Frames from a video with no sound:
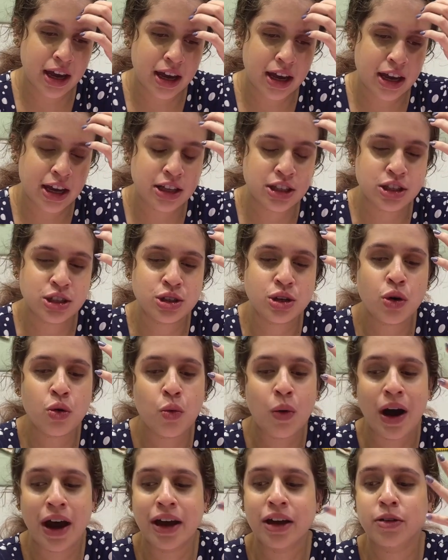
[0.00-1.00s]
It's so
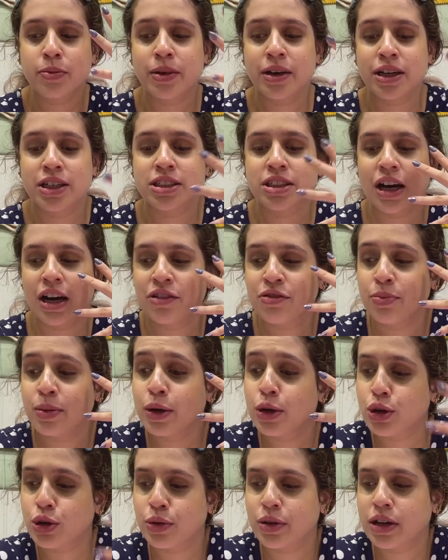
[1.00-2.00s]
wild because
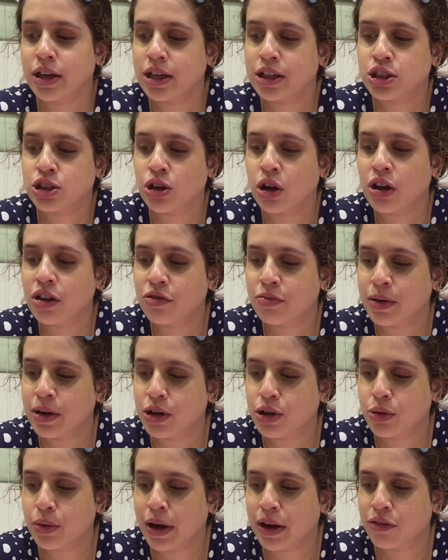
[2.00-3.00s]
it's all I've been
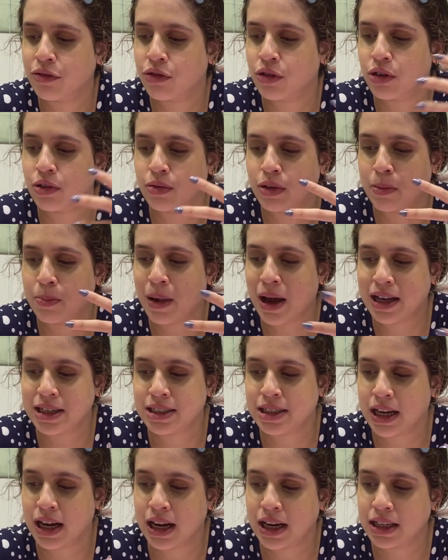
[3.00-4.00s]
doing for the past
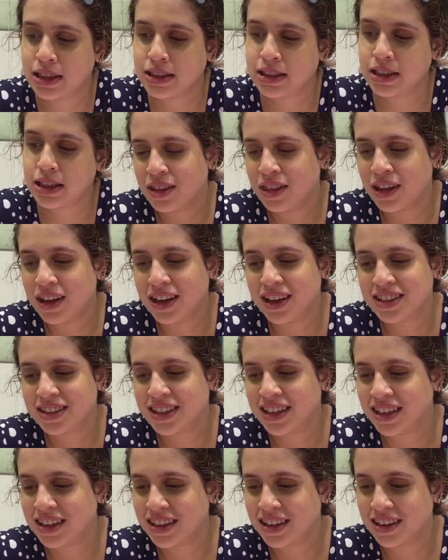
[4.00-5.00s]
days. Thing is,
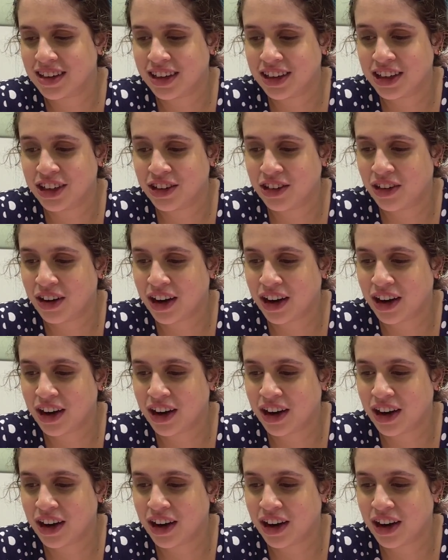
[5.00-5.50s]
like, you know,